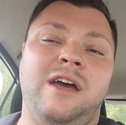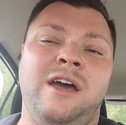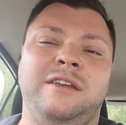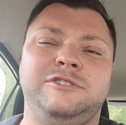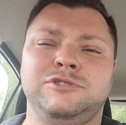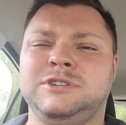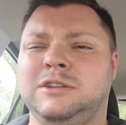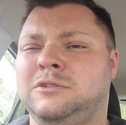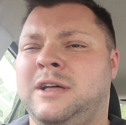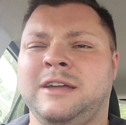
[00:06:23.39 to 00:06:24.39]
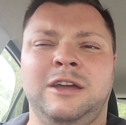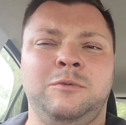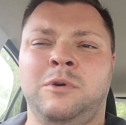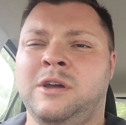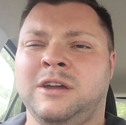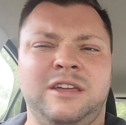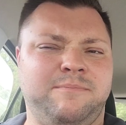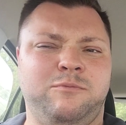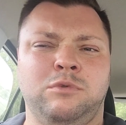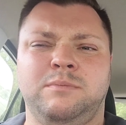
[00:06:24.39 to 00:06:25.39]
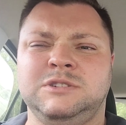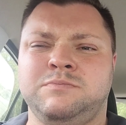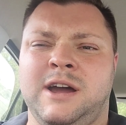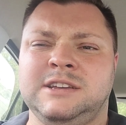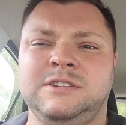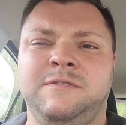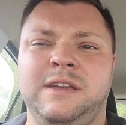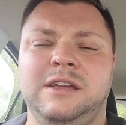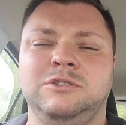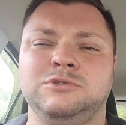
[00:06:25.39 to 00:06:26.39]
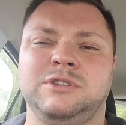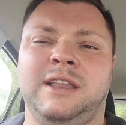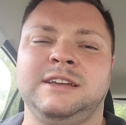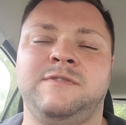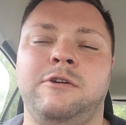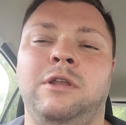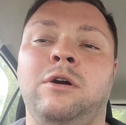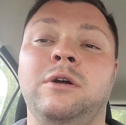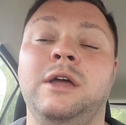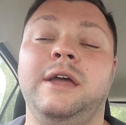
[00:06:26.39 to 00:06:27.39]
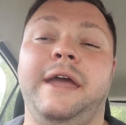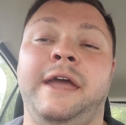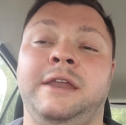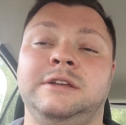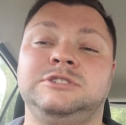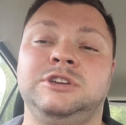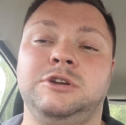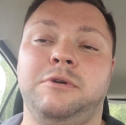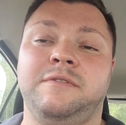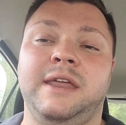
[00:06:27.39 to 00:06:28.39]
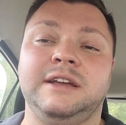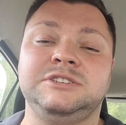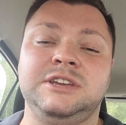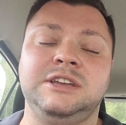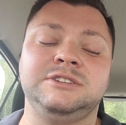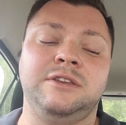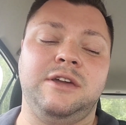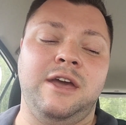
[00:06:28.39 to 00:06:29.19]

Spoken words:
and it just didn't look like it'd work, and I wouldn't be surprised if he doesn't last very long into the next season.